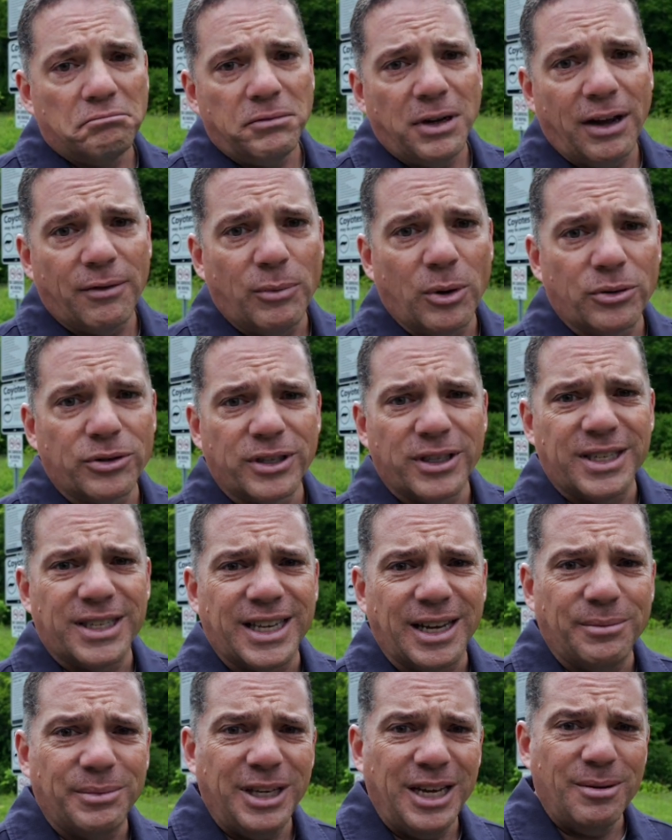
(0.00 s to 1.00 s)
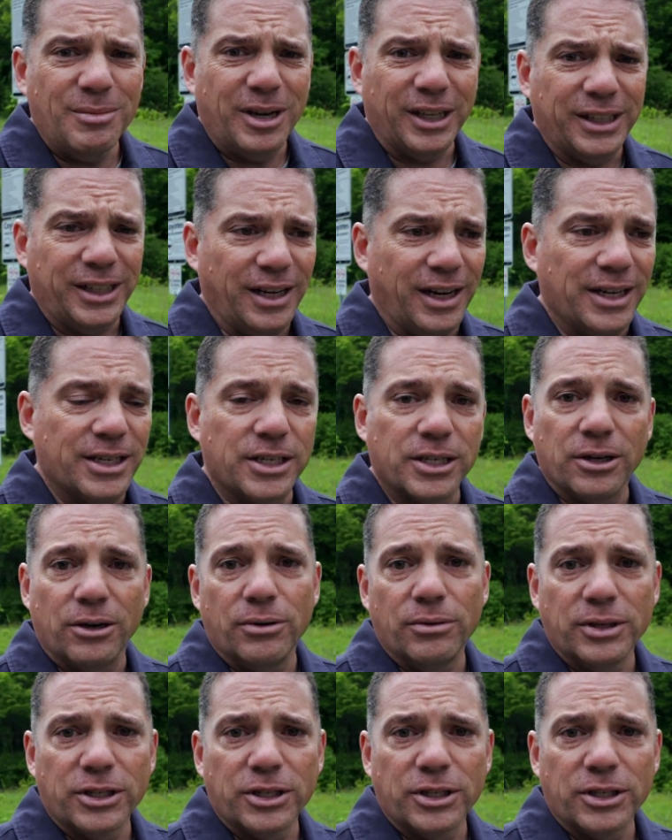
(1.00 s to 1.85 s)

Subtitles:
We have most of the same team on the ice, so